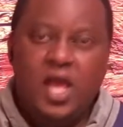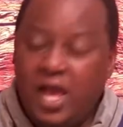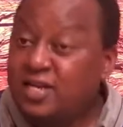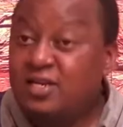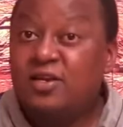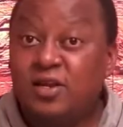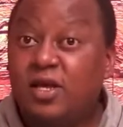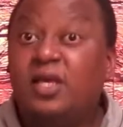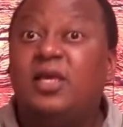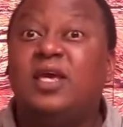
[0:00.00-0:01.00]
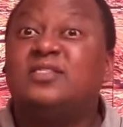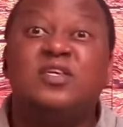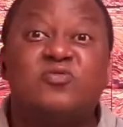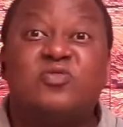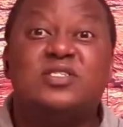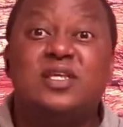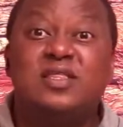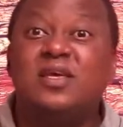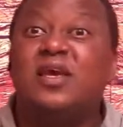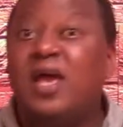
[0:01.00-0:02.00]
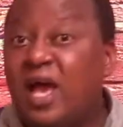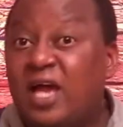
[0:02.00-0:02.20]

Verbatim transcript: And here is the interesting thing